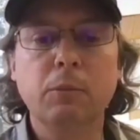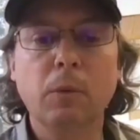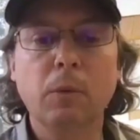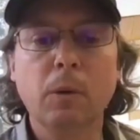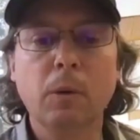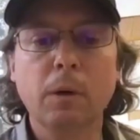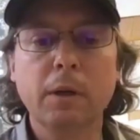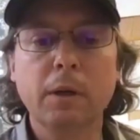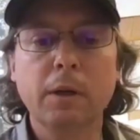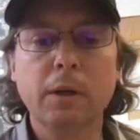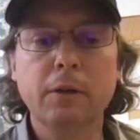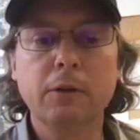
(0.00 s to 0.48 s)

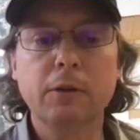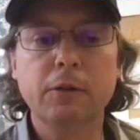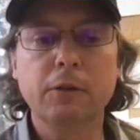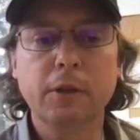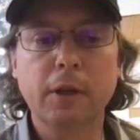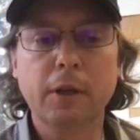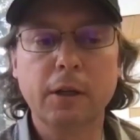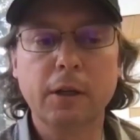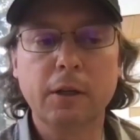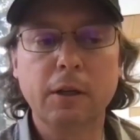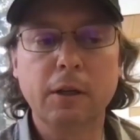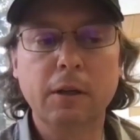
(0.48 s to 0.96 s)
more
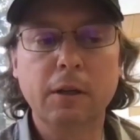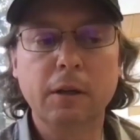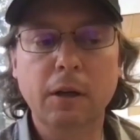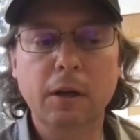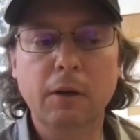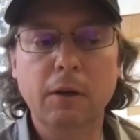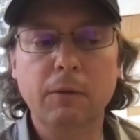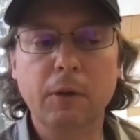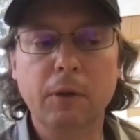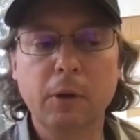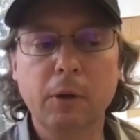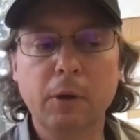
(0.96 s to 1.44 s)

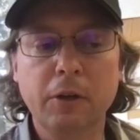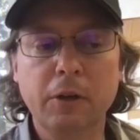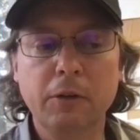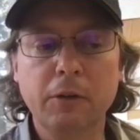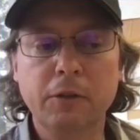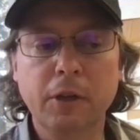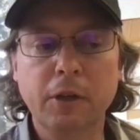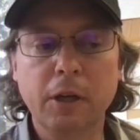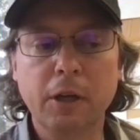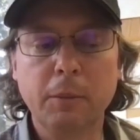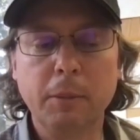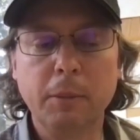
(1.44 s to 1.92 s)
of their
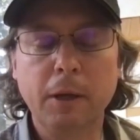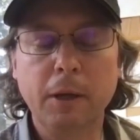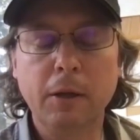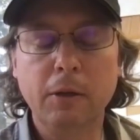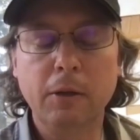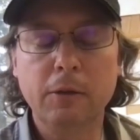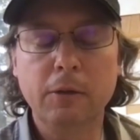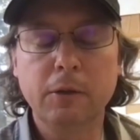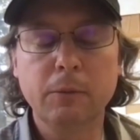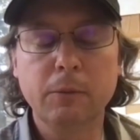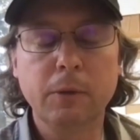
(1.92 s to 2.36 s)
energetic balance,